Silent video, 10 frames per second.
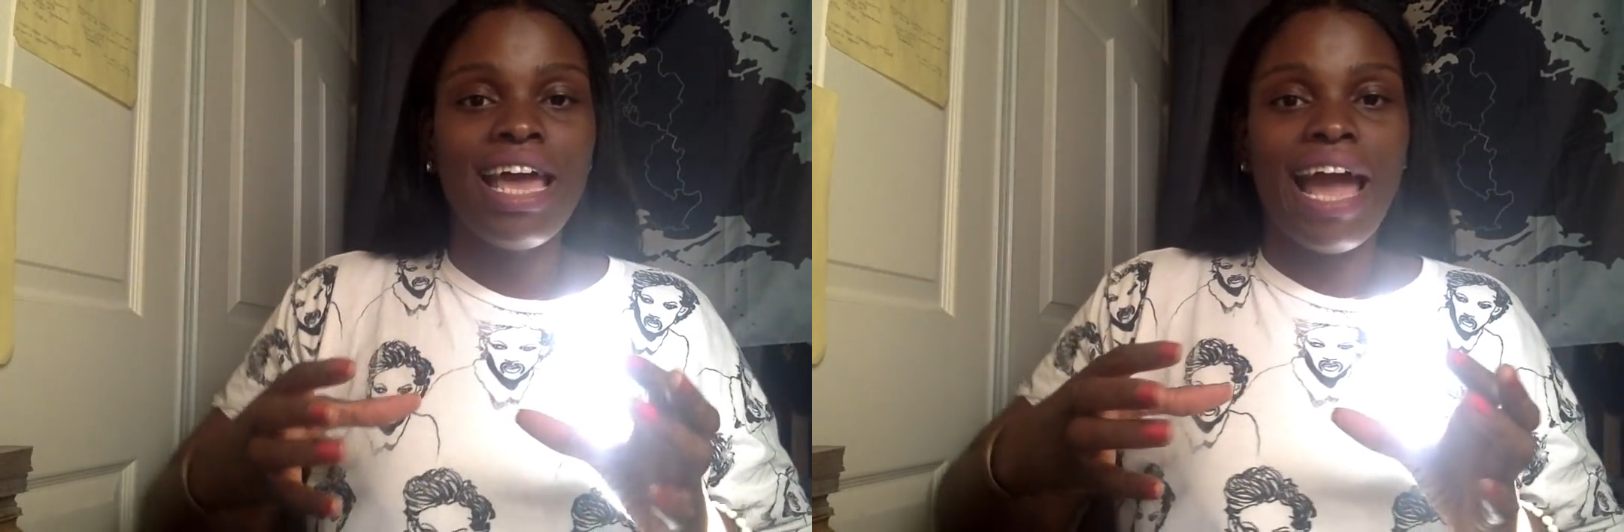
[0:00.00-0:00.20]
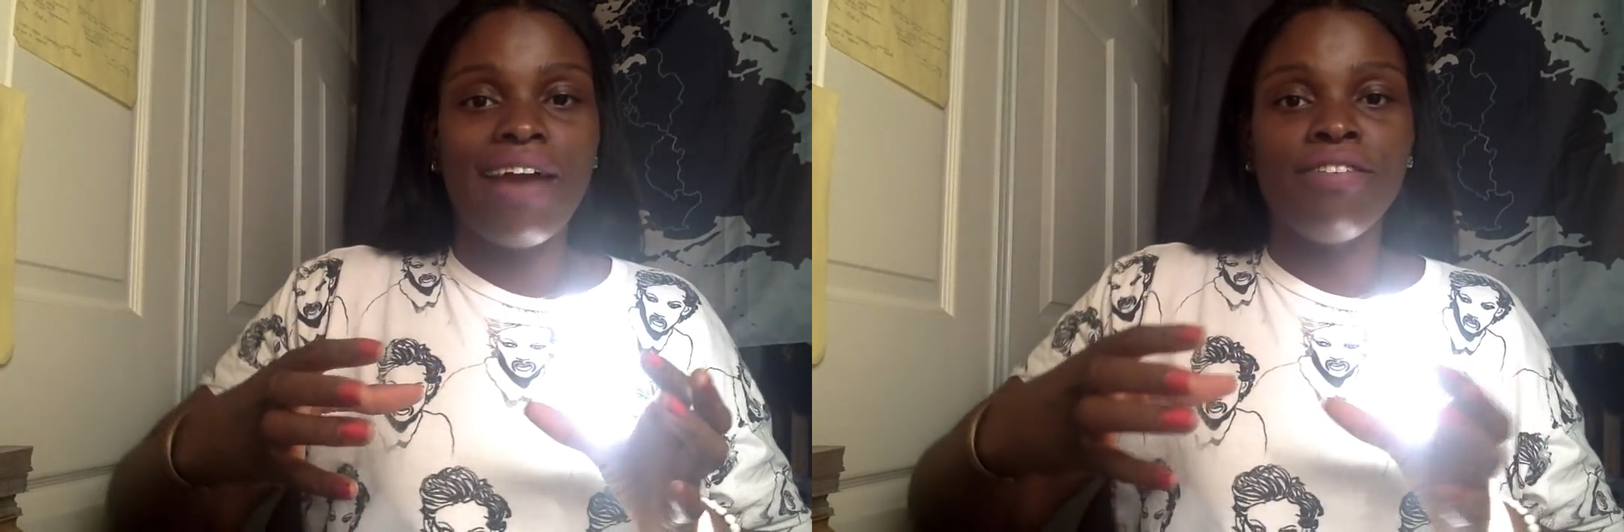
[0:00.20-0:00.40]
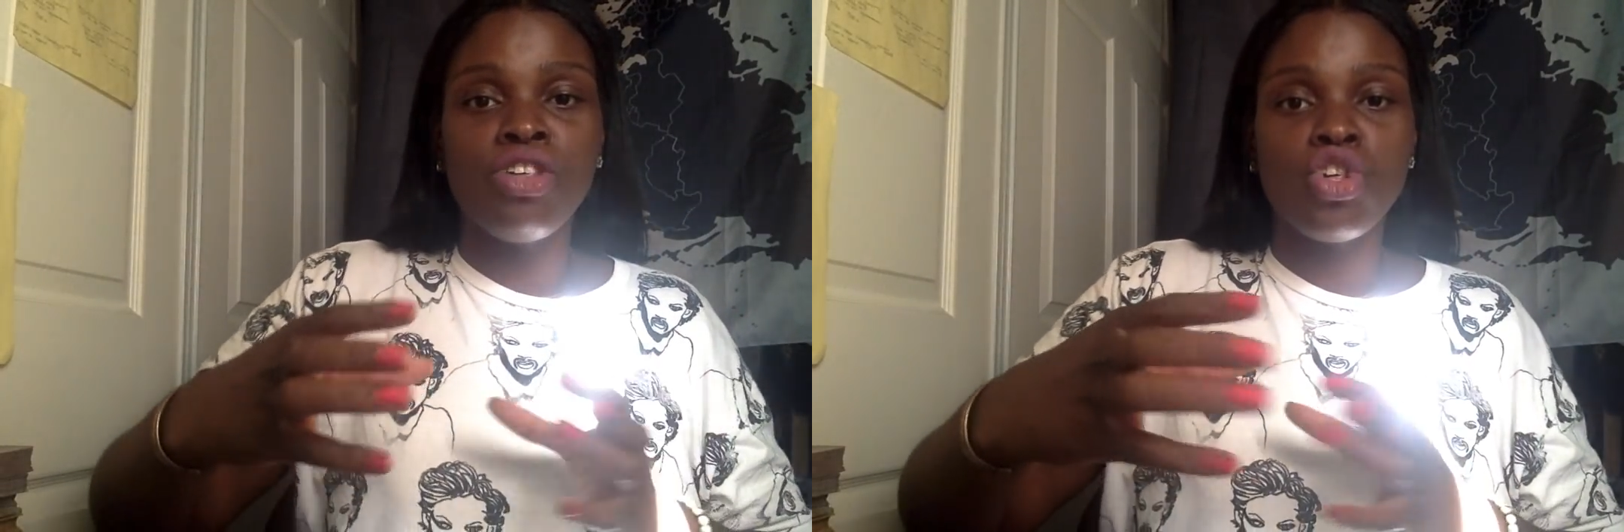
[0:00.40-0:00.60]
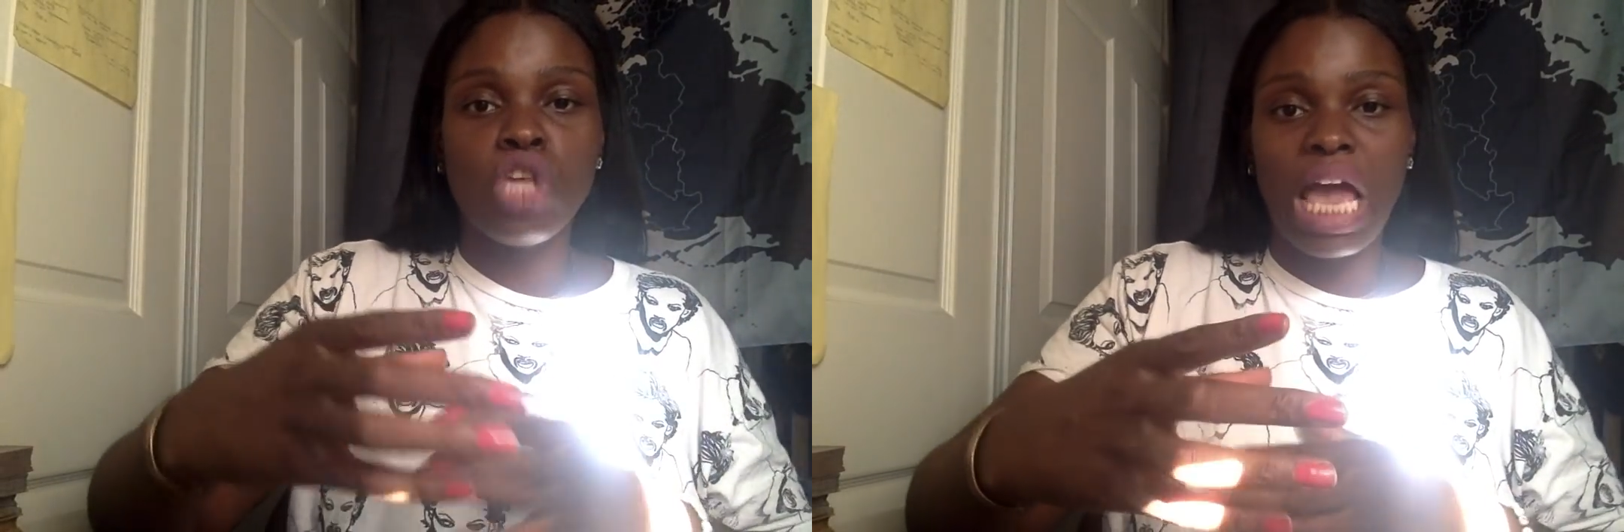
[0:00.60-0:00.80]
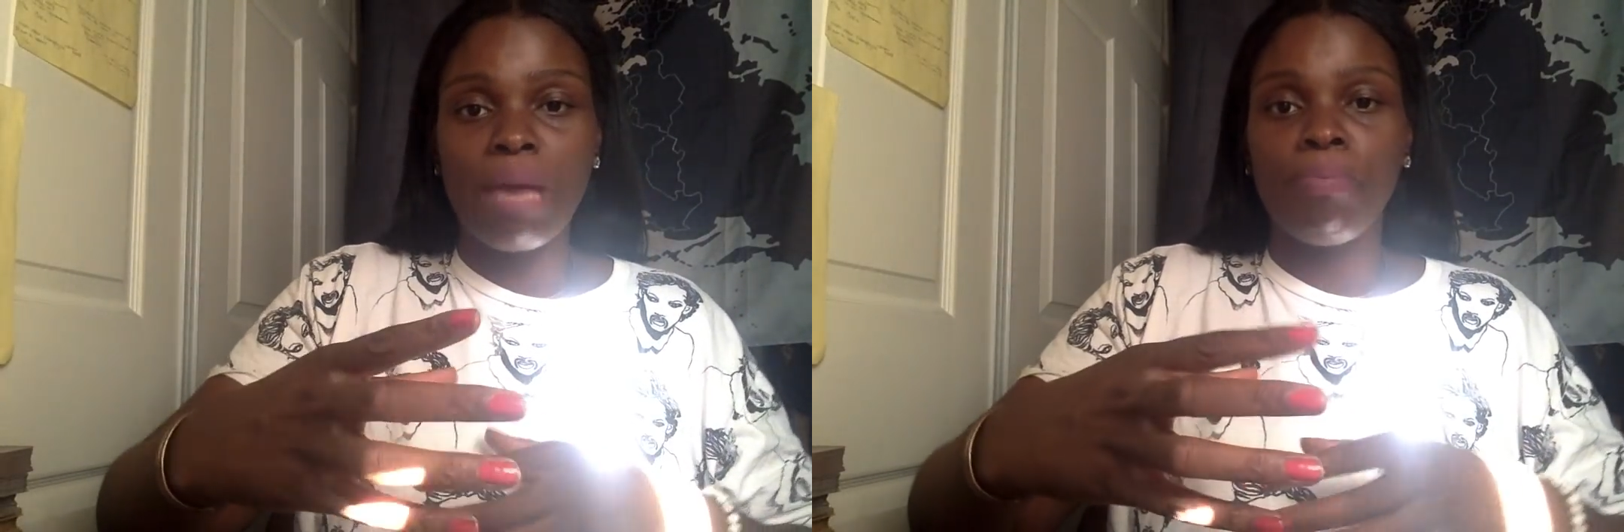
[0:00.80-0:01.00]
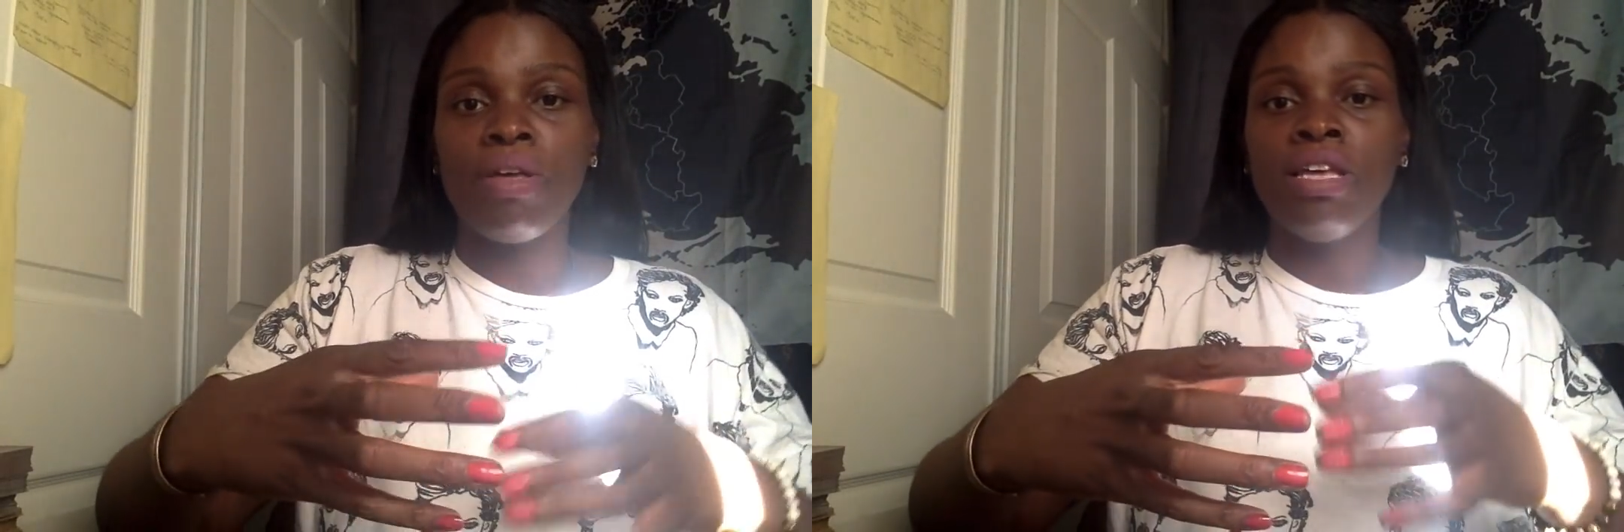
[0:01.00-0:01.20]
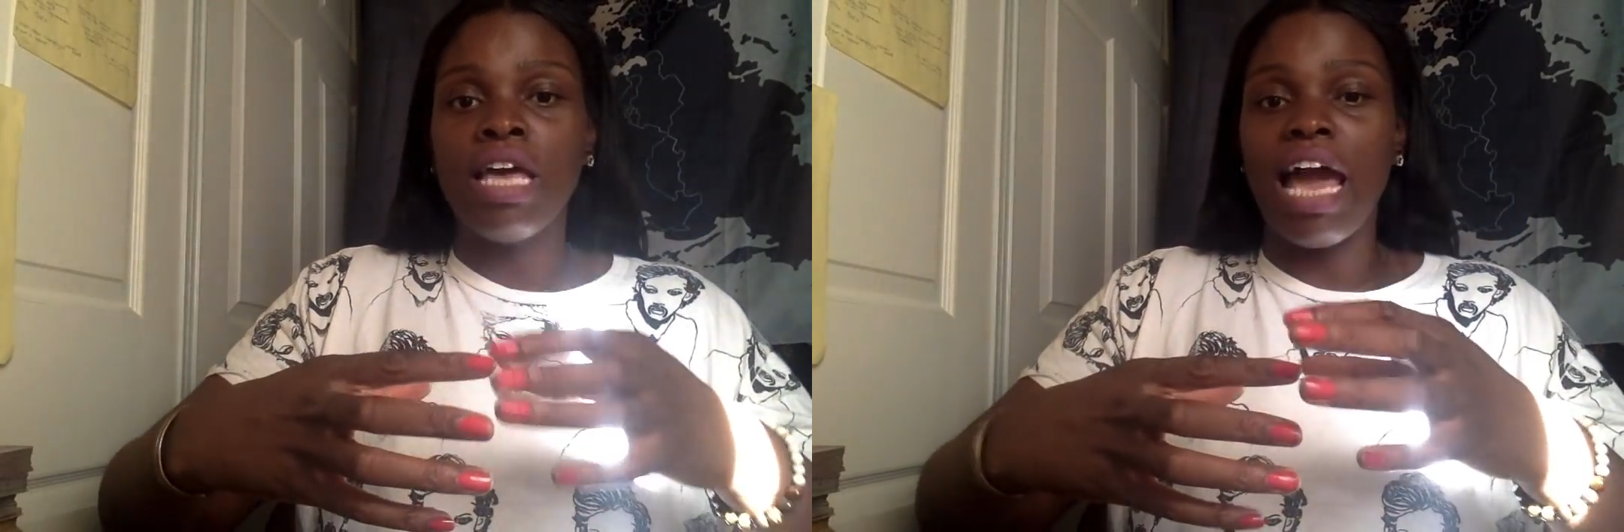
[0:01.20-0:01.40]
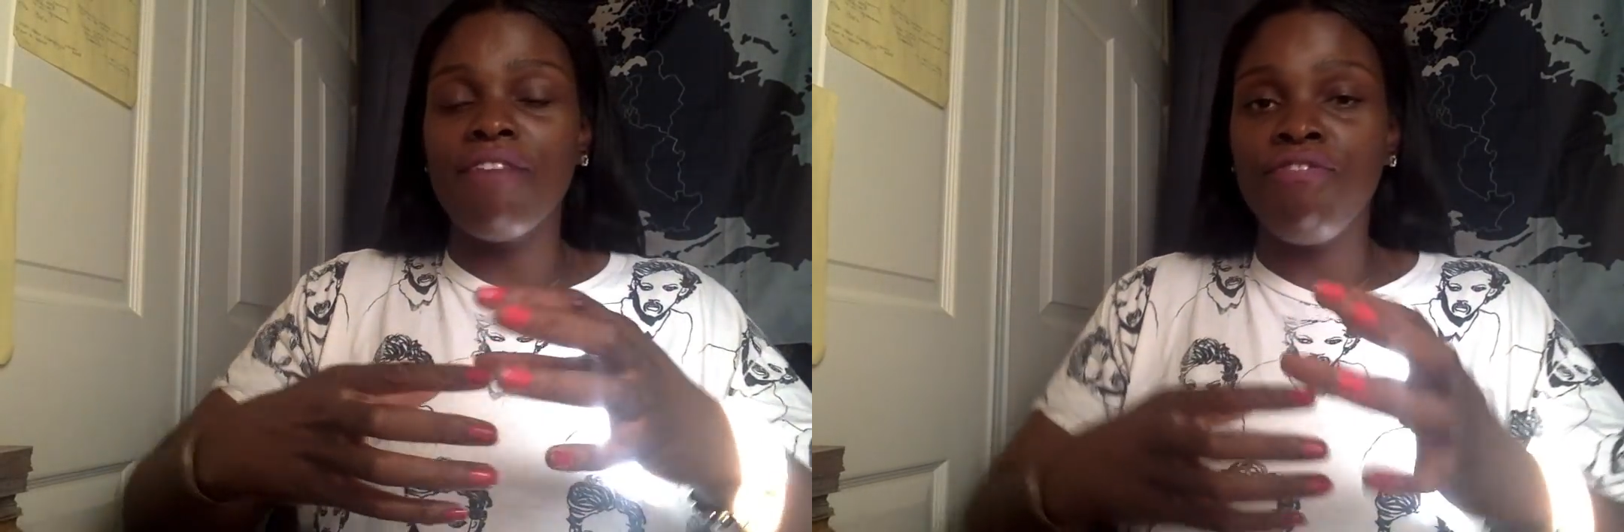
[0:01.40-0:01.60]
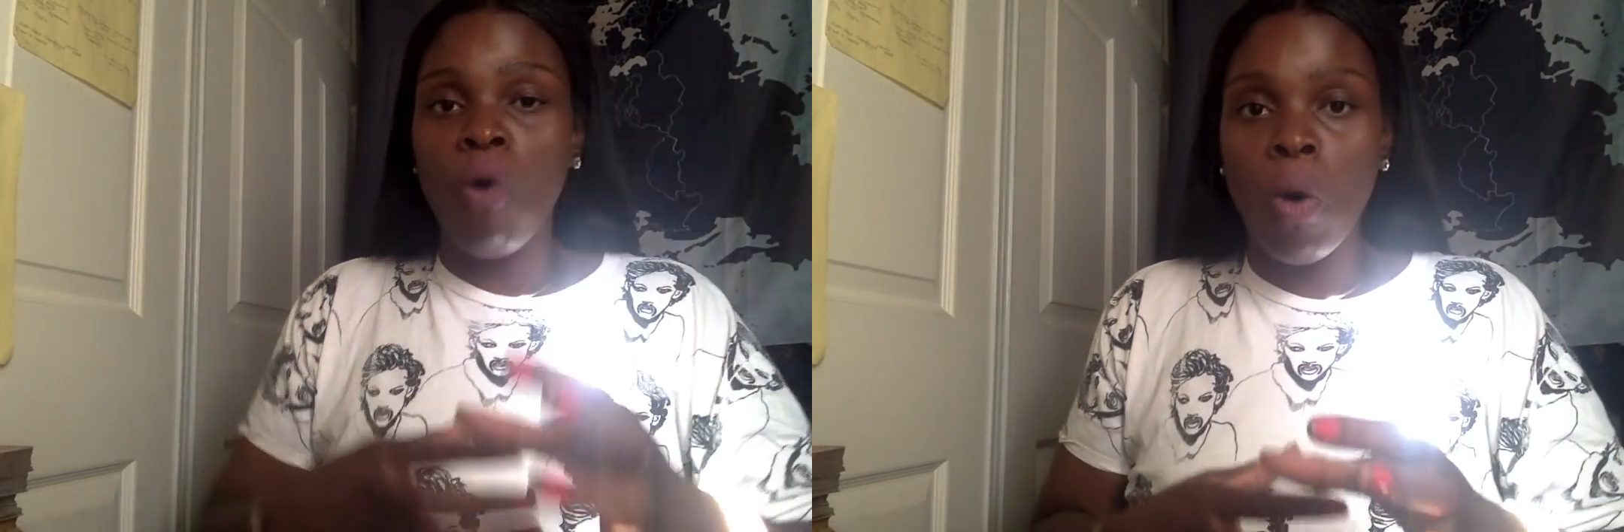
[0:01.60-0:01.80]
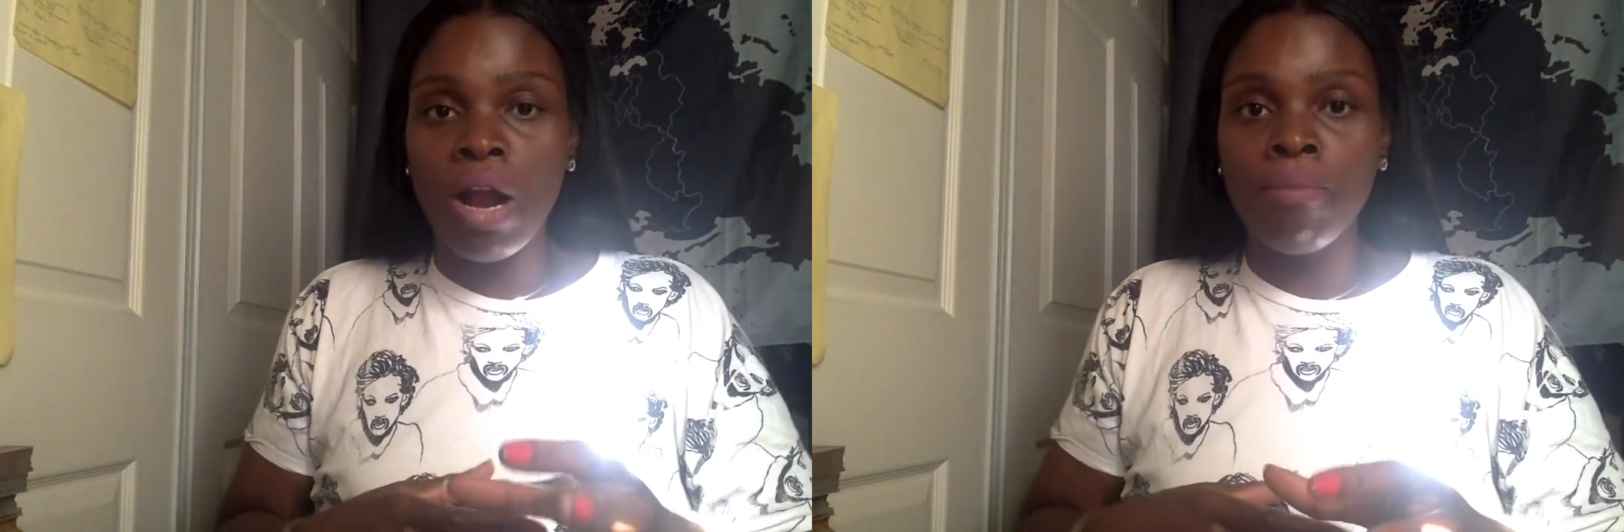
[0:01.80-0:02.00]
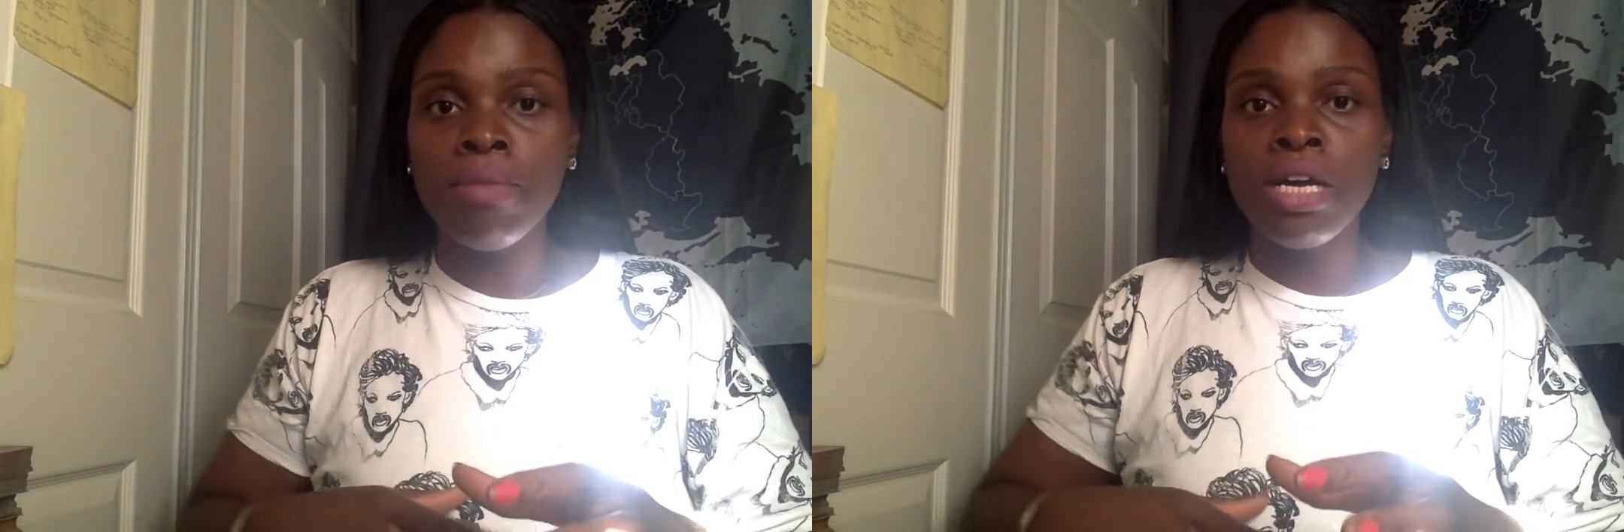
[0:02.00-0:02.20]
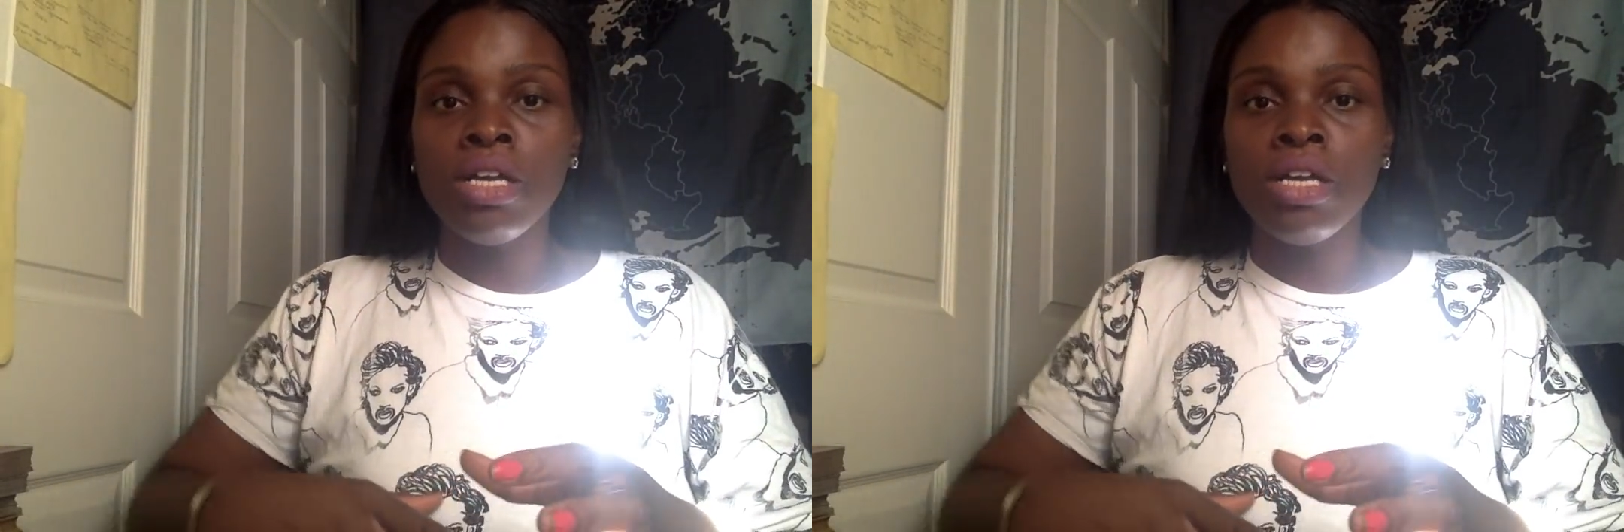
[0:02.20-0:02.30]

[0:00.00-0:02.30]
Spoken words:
and shape and form